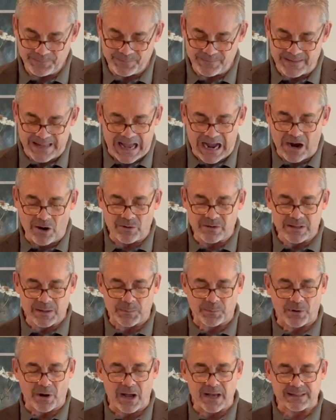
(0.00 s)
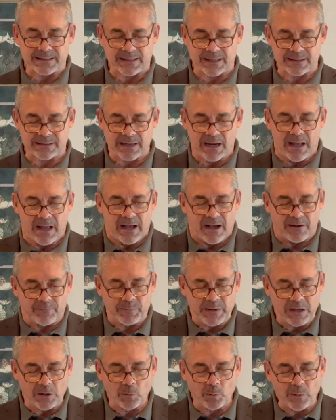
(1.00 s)
now in the process of
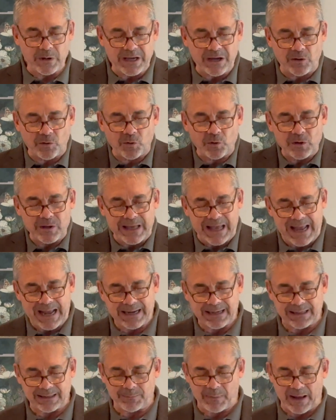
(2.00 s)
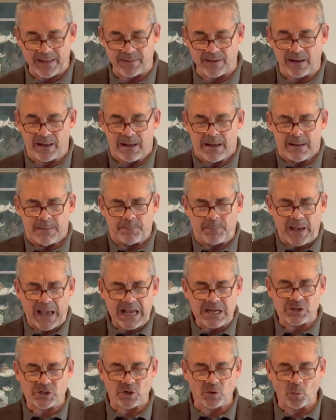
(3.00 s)
being recreated by the
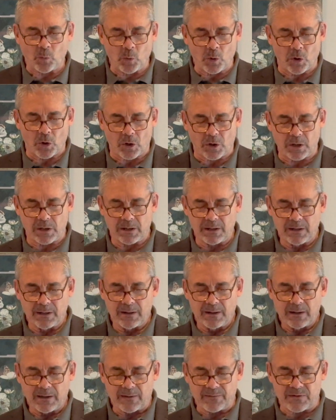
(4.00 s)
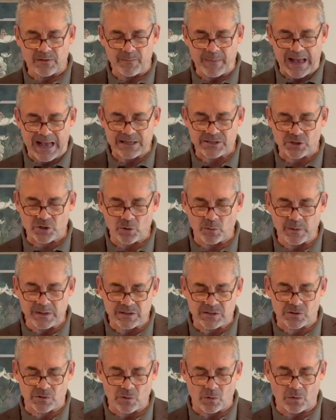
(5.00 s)
patient work of the Master
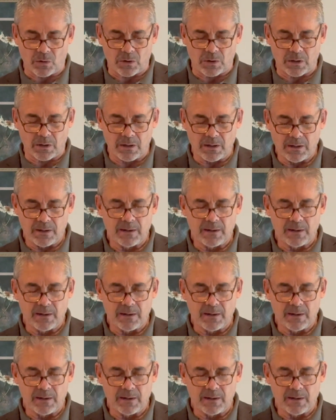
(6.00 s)
Restorer.